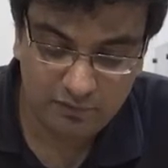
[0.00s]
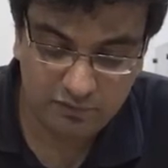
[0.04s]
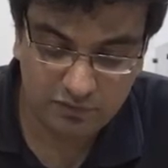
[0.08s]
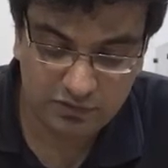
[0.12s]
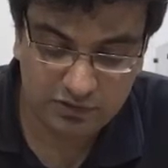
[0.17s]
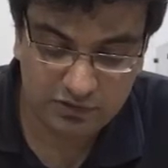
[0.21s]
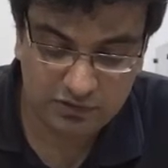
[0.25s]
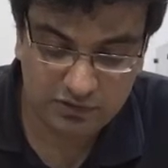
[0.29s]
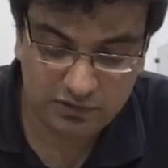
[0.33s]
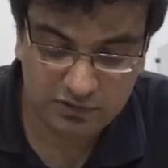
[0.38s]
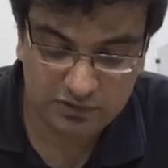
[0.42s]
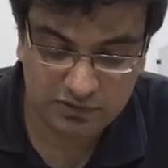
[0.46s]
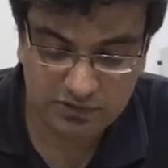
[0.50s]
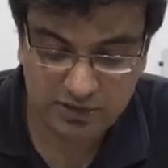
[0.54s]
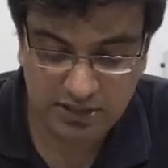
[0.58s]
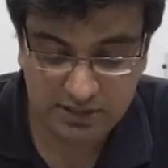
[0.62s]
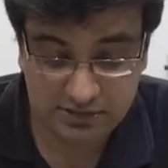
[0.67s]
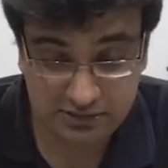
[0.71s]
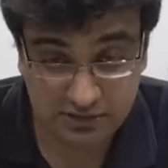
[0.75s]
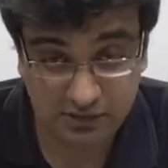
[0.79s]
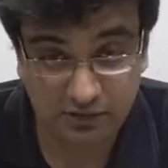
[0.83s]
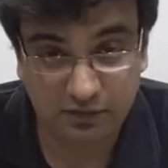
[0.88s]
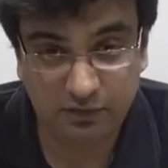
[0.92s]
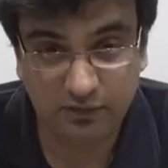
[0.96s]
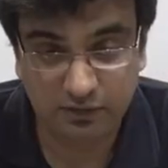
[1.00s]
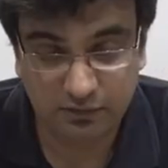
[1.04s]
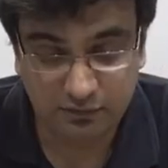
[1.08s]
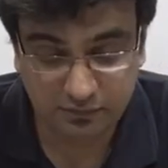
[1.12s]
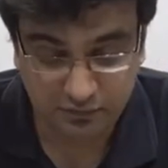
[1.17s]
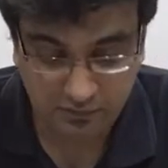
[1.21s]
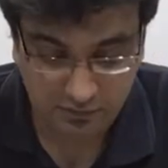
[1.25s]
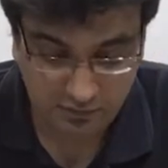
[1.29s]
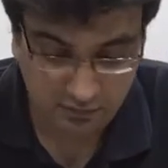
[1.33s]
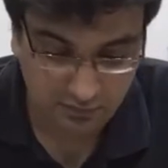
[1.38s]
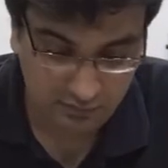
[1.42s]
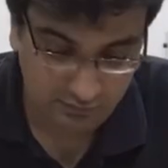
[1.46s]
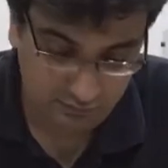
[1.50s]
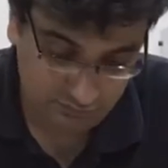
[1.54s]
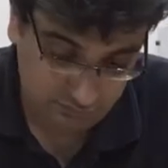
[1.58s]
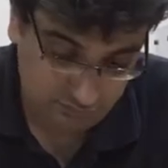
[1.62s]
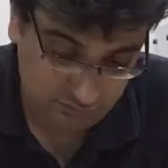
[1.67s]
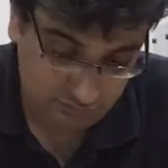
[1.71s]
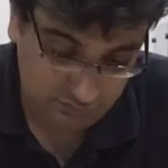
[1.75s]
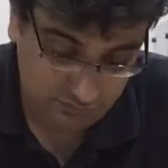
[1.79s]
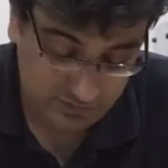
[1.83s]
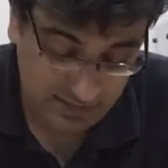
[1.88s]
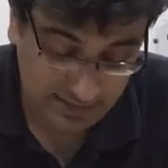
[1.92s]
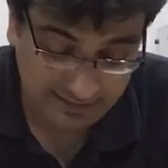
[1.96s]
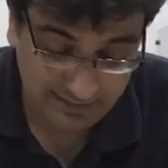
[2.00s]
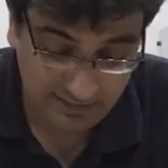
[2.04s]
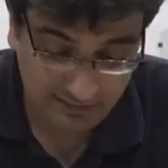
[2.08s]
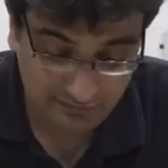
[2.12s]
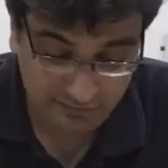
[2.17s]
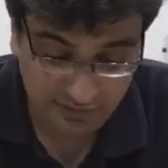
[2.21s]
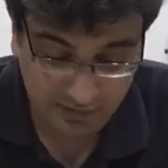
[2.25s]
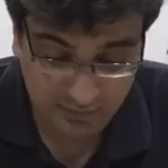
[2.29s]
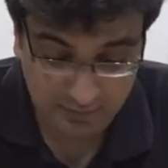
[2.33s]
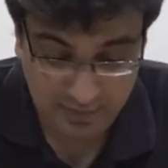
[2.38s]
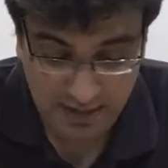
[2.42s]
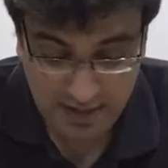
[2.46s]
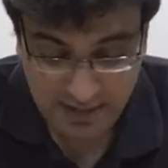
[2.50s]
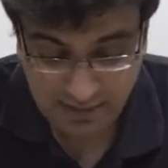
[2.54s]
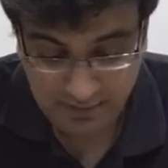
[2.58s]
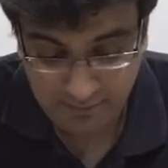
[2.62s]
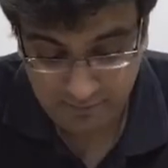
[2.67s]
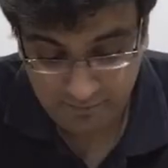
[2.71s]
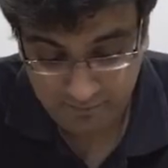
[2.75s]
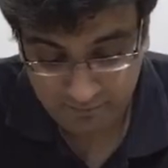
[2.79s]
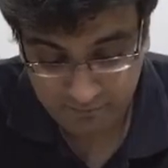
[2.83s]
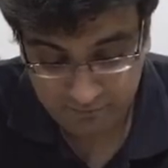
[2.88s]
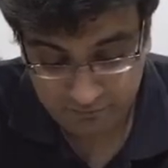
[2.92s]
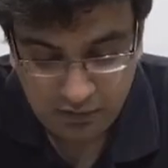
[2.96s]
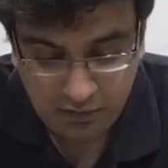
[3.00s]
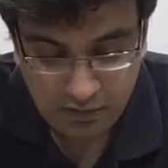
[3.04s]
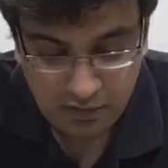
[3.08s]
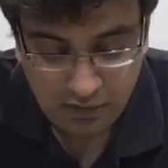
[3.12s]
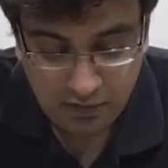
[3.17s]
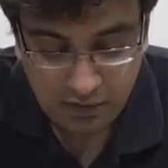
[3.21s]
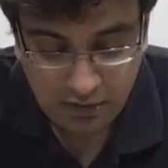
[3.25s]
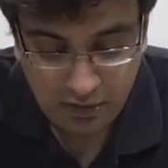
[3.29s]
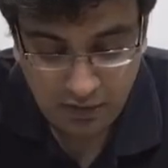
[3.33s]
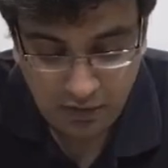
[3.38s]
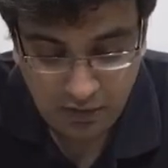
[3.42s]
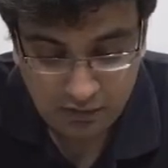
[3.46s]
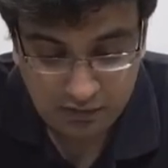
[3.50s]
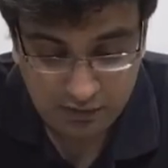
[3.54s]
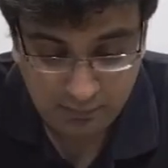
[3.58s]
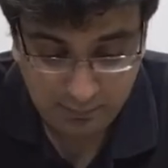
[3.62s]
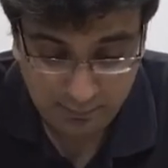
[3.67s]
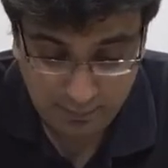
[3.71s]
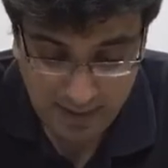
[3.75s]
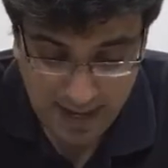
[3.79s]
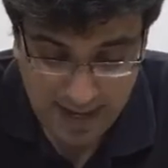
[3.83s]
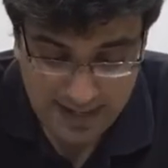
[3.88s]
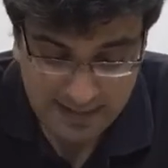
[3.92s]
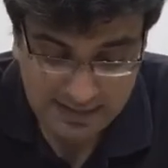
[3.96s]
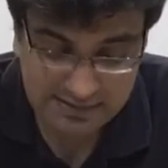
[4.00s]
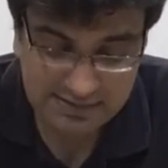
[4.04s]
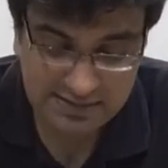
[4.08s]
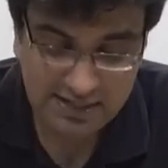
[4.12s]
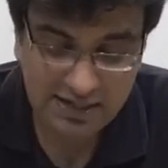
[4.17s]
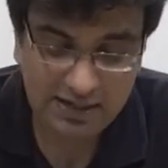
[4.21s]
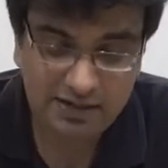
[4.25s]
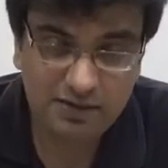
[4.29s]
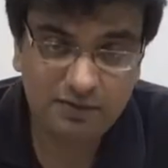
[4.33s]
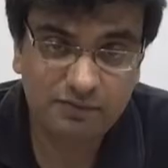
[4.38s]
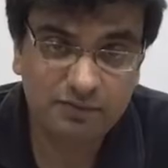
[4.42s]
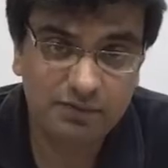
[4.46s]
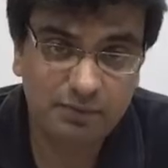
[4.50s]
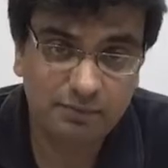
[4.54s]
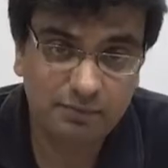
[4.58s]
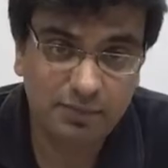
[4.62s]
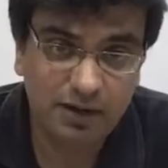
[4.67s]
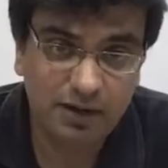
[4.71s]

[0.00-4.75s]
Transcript: which also has a good tactile feedback. On the back side of the